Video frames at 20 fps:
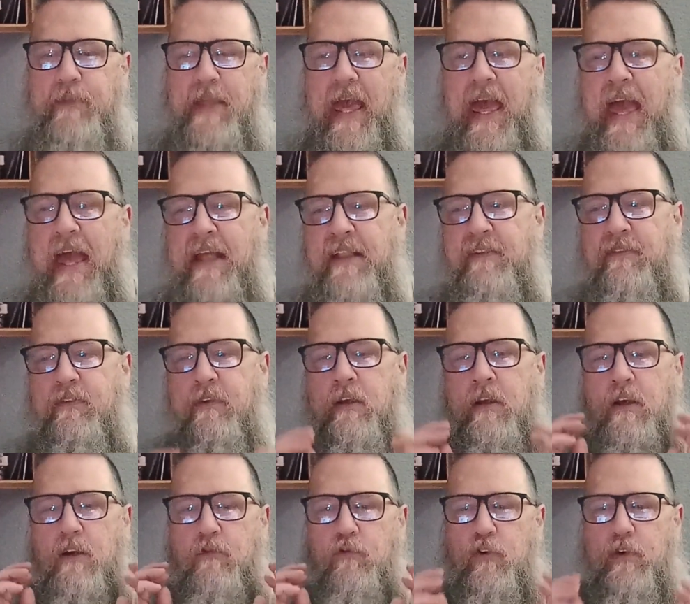And
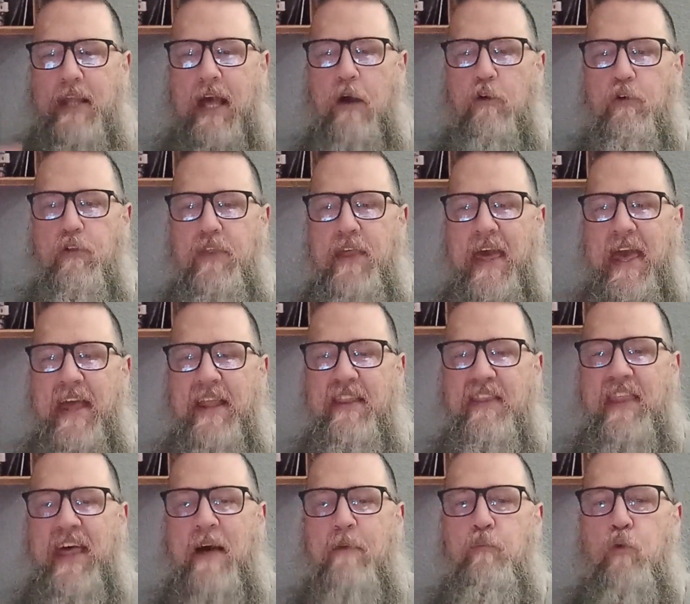for Now and Then,
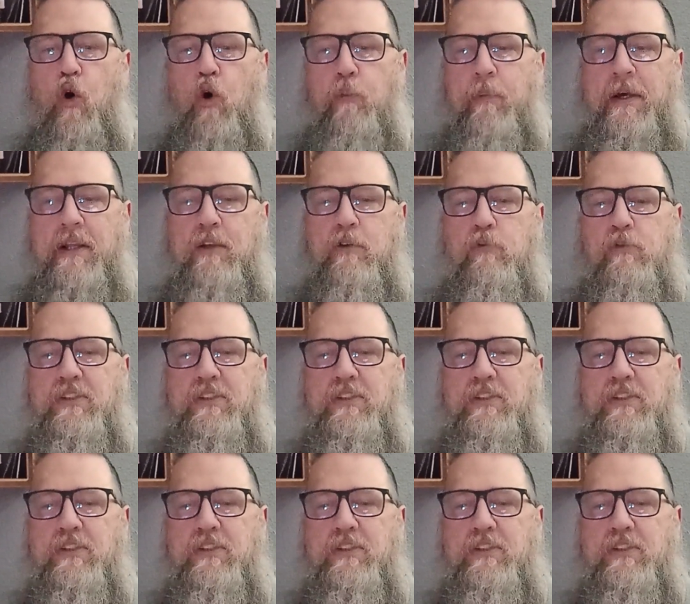that moment